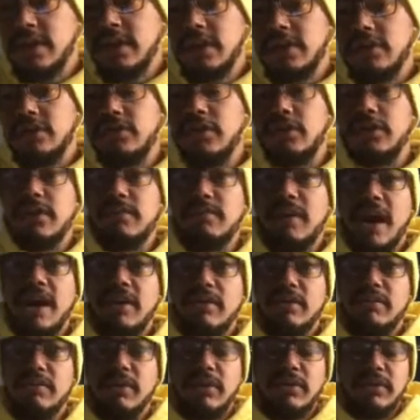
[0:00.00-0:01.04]
control your
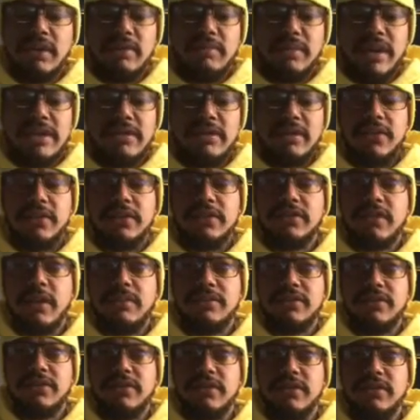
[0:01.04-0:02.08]
mind remotely based on the
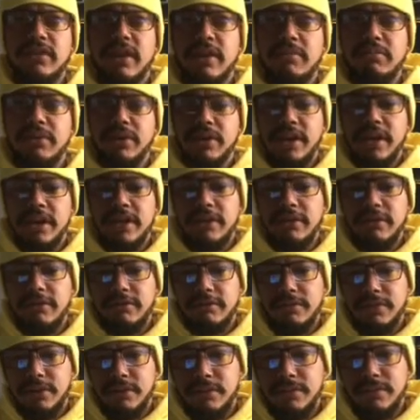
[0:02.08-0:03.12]
substances they put in your
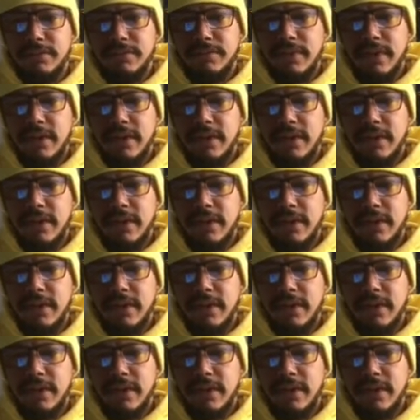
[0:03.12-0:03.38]
food.